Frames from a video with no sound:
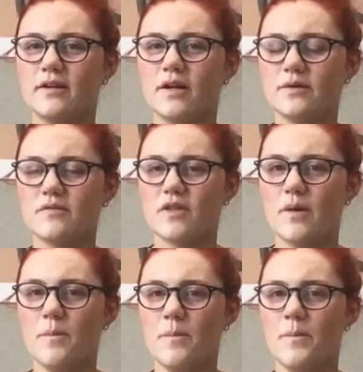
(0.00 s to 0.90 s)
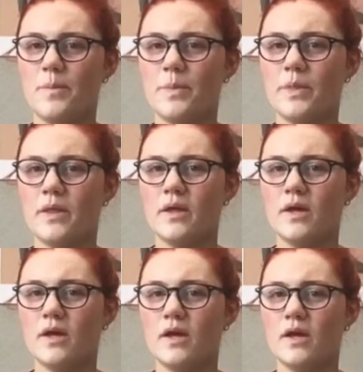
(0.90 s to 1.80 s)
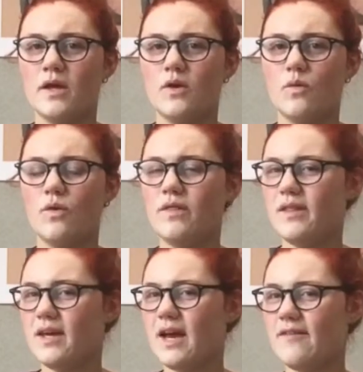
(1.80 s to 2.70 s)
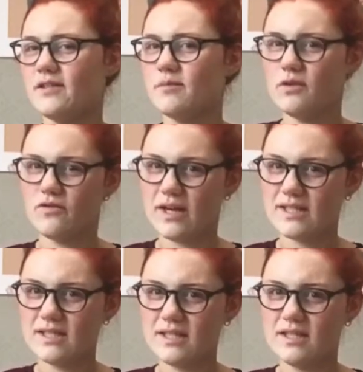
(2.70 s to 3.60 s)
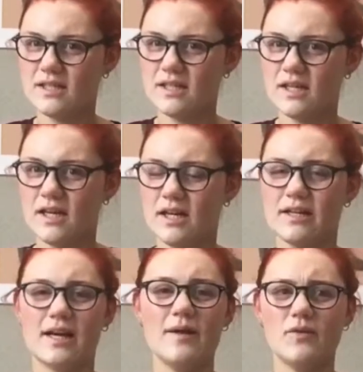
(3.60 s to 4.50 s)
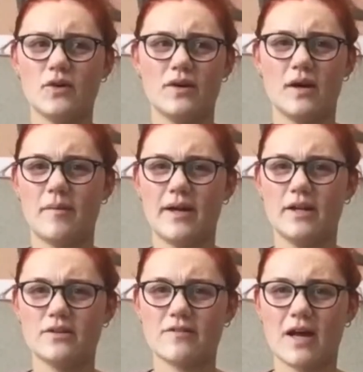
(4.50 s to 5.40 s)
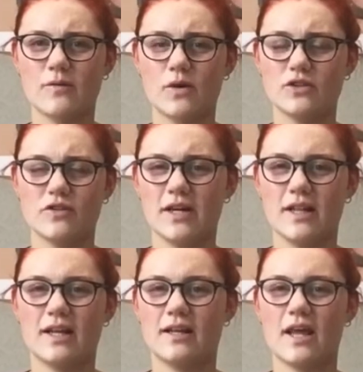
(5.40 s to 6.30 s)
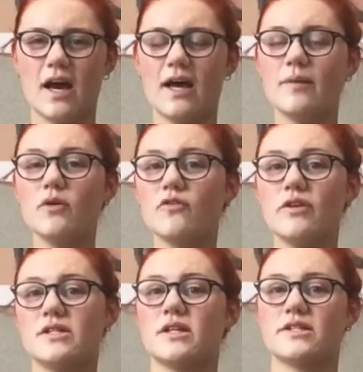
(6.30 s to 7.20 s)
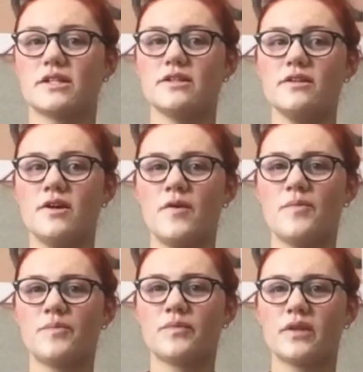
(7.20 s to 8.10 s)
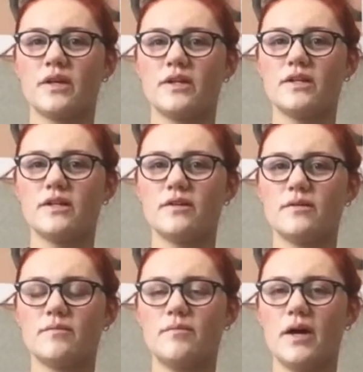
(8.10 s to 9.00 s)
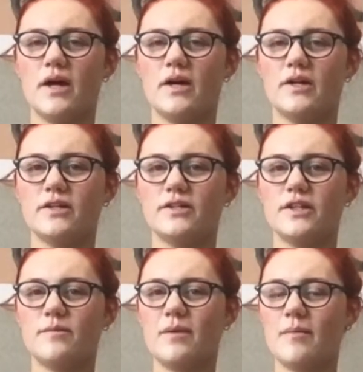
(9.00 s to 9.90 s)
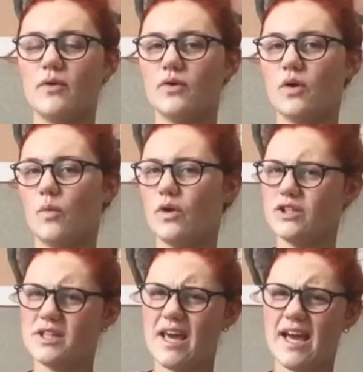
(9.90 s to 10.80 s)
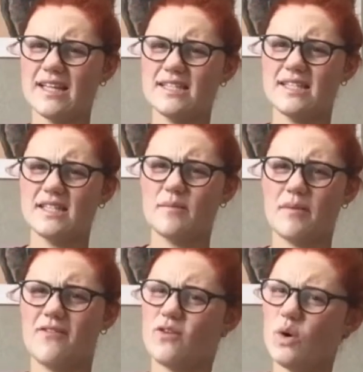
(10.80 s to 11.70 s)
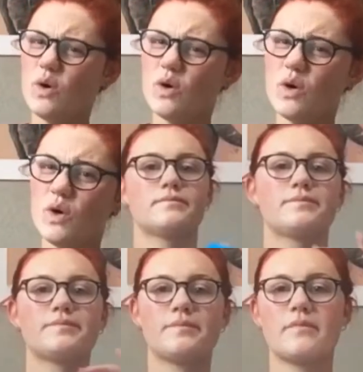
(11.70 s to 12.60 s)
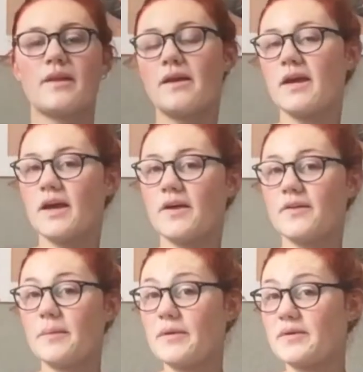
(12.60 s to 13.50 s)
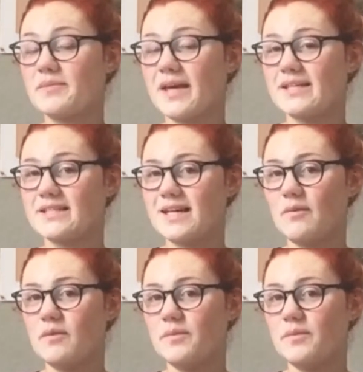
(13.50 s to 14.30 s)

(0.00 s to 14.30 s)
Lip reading: loads of them. Wouldn't they have some already? Like, I'm not going out buying loads of hand wash or anything like that. And I'm not criticising. But did people not wash their hands before? I bought some kitchen towel.